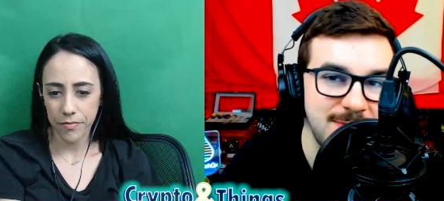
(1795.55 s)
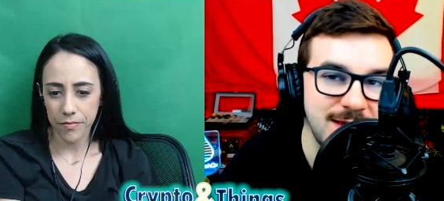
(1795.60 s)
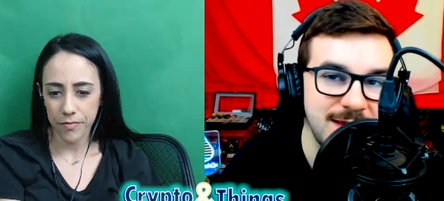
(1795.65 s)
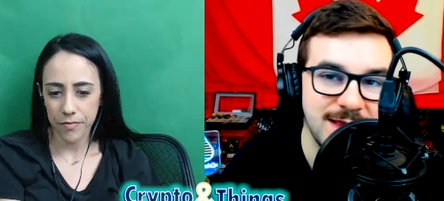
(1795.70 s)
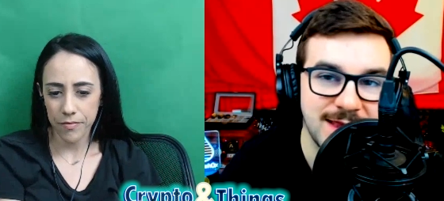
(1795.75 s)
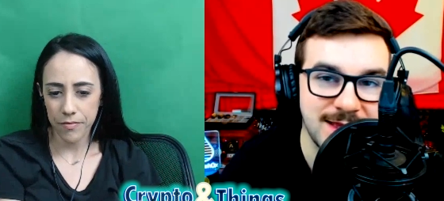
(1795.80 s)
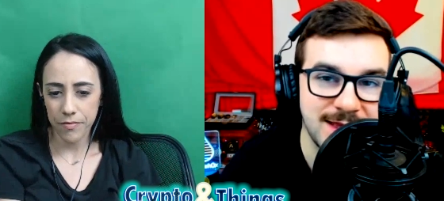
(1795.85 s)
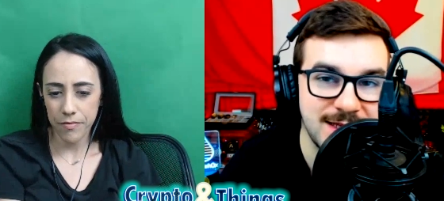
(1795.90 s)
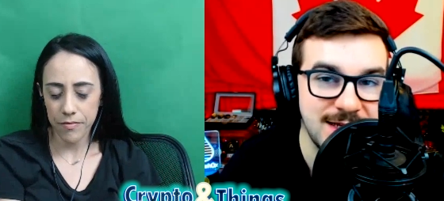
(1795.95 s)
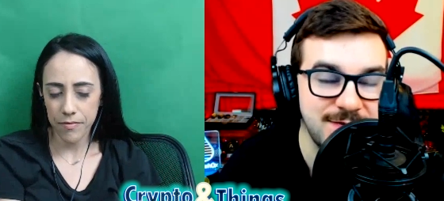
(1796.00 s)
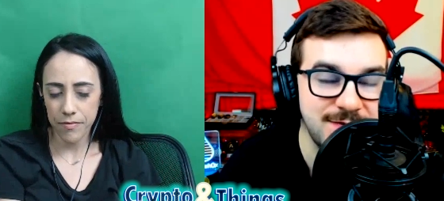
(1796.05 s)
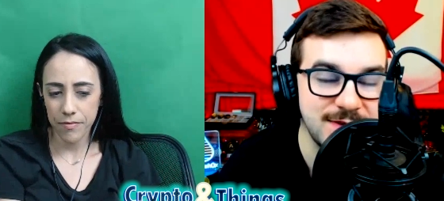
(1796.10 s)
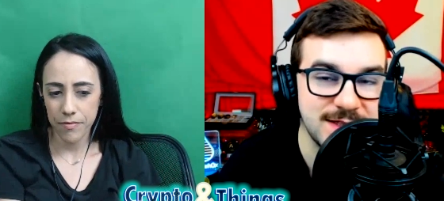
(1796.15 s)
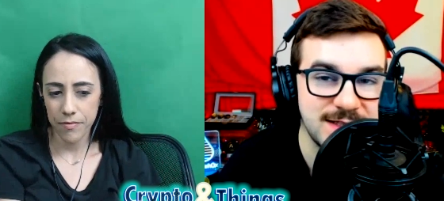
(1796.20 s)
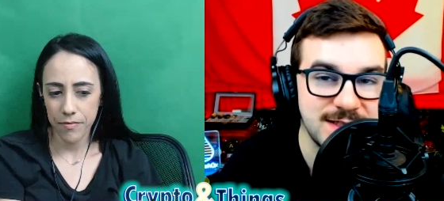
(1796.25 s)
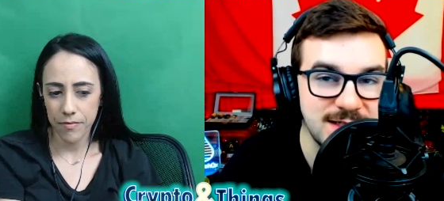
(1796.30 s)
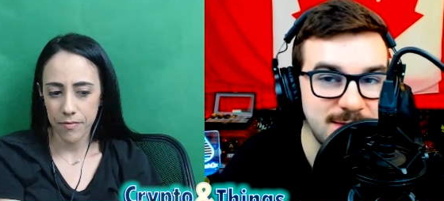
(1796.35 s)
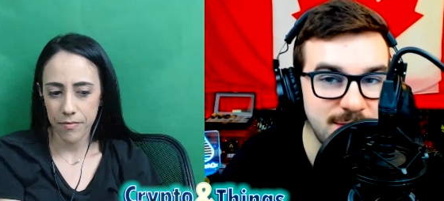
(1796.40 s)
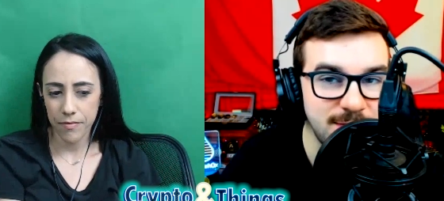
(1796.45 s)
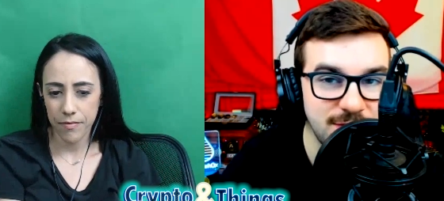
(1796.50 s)
Speaker 1: maybe
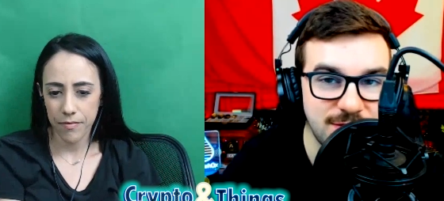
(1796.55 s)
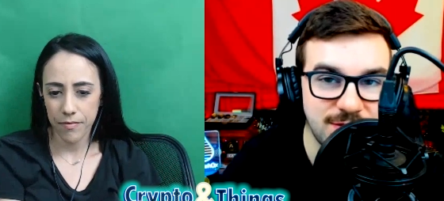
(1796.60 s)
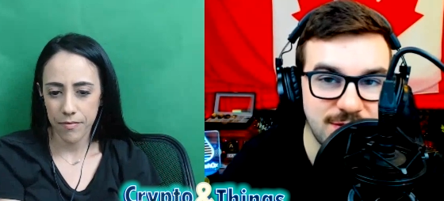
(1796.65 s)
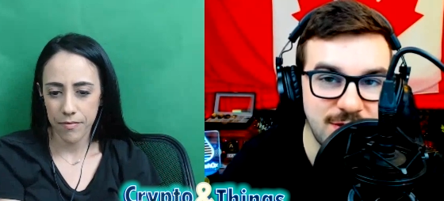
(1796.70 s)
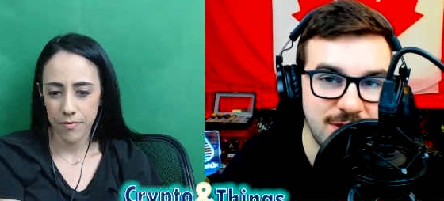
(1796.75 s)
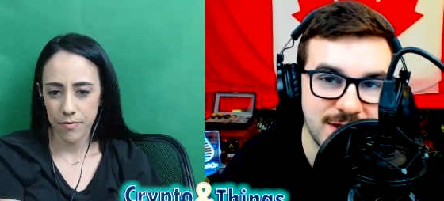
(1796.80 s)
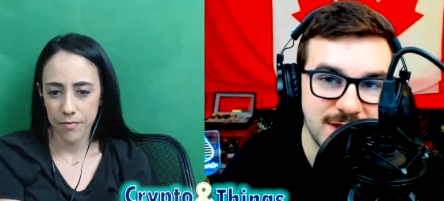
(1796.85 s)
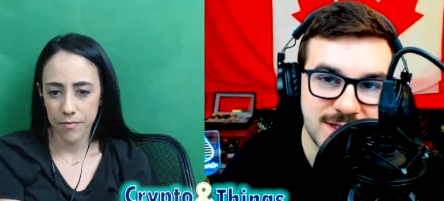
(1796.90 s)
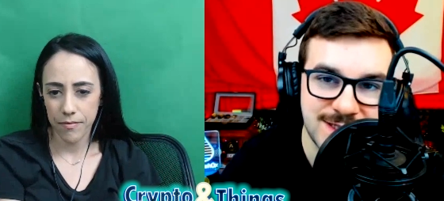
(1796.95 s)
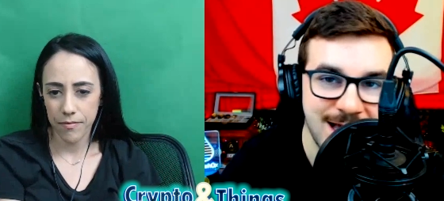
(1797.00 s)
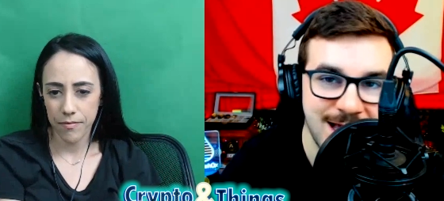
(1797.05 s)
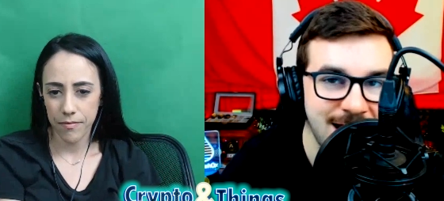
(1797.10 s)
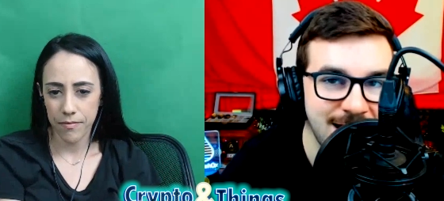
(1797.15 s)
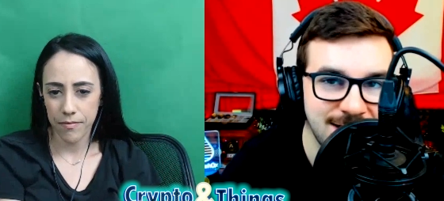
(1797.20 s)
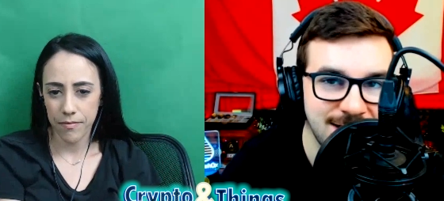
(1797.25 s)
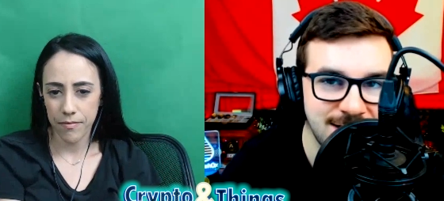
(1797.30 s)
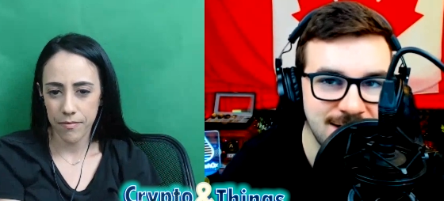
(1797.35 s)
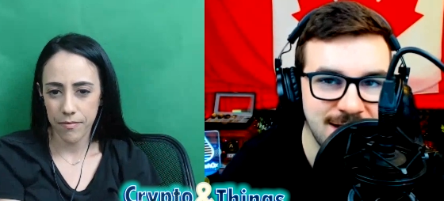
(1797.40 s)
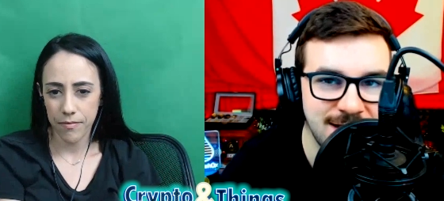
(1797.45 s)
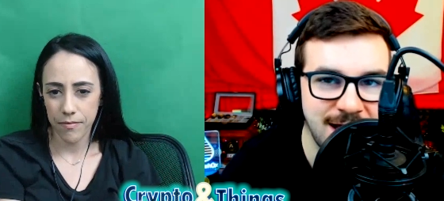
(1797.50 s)
even similar, not
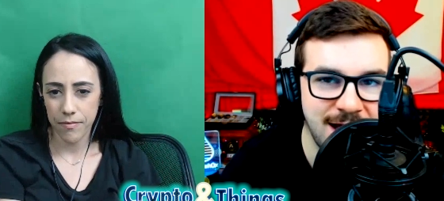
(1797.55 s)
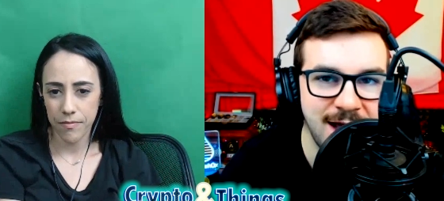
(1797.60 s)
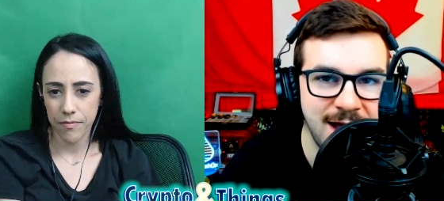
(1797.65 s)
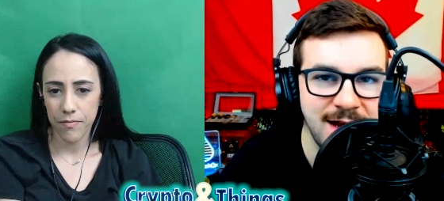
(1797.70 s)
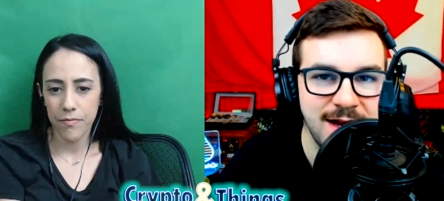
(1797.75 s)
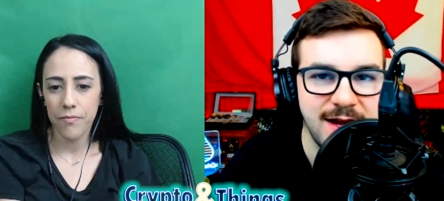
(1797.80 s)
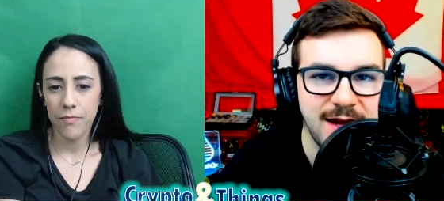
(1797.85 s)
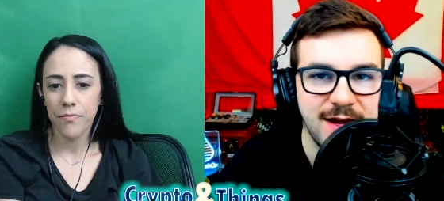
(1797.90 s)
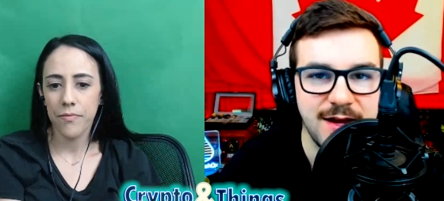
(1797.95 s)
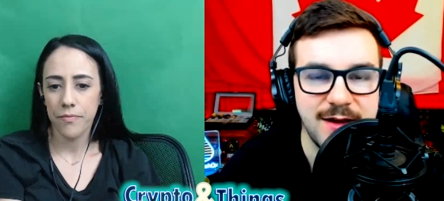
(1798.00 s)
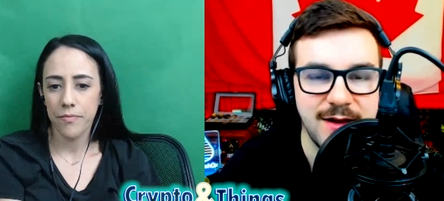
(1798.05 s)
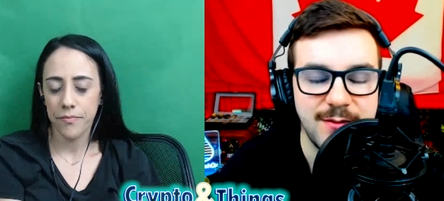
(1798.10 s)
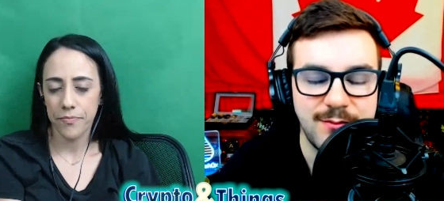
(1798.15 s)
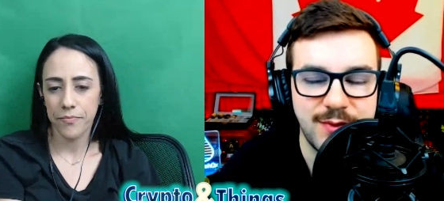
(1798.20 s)
exactly that.